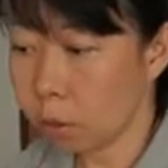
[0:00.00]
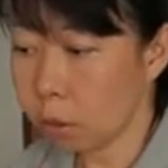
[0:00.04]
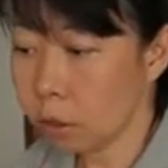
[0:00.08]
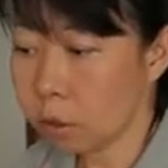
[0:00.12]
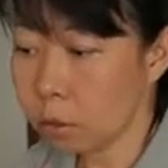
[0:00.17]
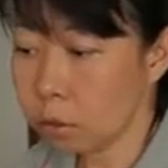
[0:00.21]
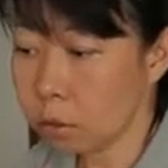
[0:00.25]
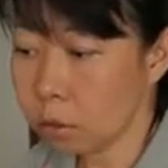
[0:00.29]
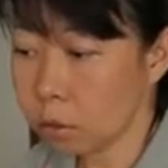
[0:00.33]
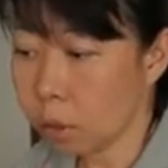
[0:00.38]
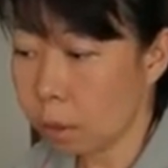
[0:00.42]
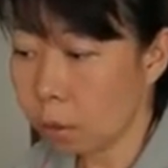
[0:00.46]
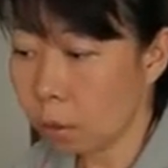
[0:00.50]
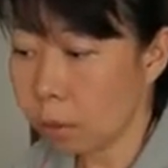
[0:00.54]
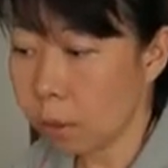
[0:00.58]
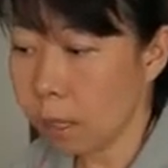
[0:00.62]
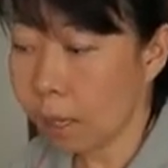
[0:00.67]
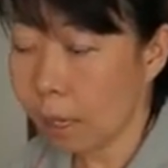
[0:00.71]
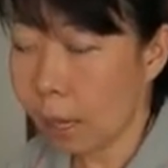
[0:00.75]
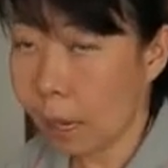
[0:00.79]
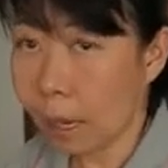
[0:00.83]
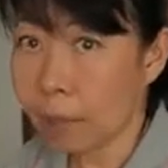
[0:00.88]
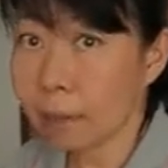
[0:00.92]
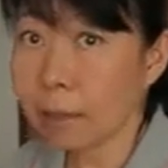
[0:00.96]
going to show
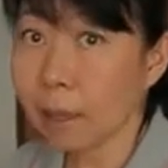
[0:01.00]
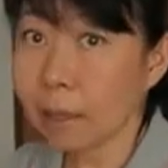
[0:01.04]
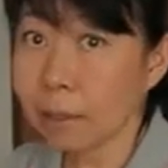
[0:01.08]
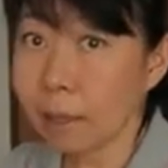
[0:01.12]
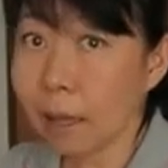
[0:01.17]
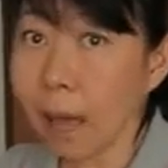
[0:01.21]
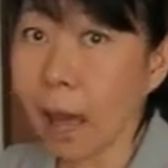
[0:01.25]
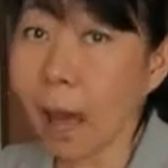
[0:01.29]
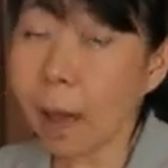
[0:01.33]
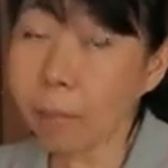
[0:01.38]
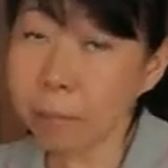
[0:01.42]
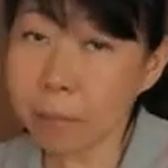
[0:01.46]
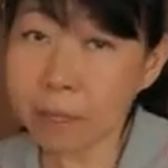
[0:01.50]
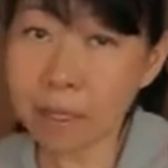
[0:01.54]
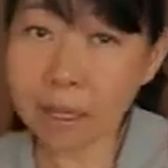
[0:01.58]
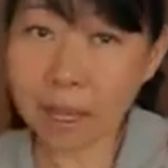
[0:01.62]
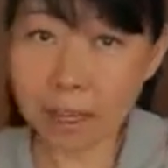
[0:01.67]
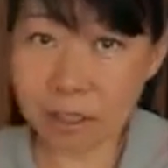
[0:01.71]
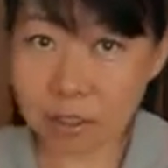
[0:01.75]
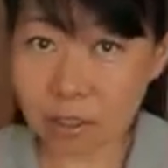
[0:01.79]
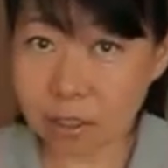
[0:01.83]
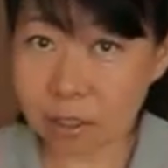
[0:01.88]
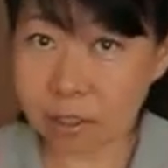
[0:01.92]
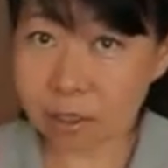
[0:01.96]
another
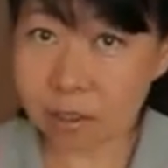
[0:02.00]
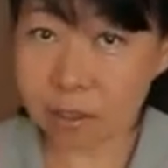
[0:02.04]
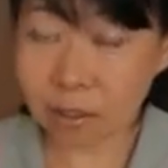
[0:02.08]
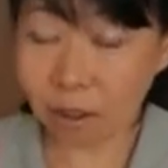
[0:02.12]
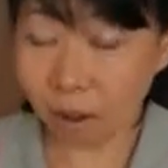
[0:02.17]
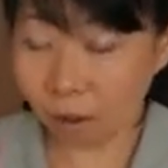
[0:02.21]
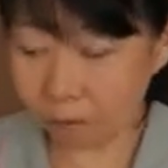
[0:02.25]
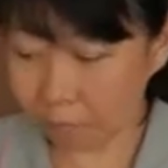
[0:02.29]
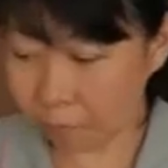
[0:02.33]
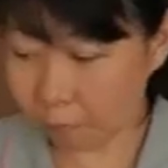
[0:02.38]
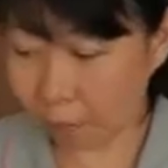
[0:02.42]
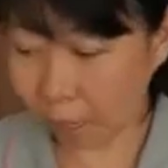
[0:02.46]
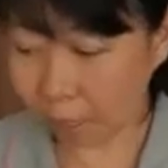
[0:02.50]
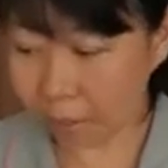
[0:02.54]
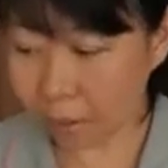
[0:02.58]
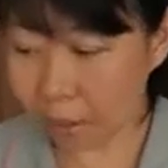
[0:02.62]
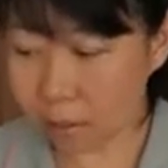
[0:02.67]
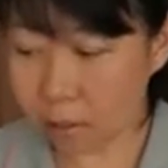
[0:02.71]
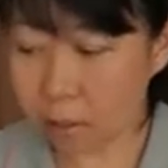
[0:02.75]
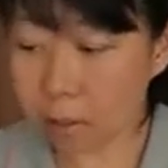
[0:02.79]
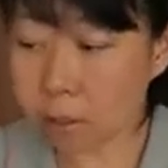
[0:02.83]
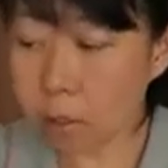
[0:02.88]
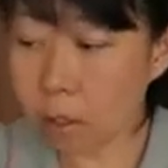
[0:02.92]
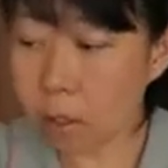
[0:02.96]
application of
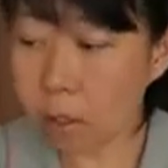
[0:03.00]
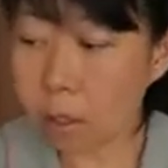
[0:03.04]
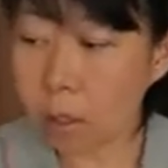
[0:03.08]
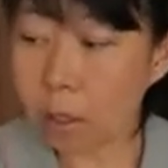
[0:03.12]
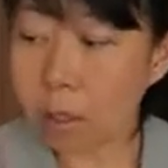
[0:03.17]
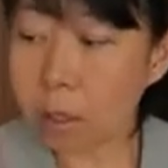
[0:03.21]
magnets.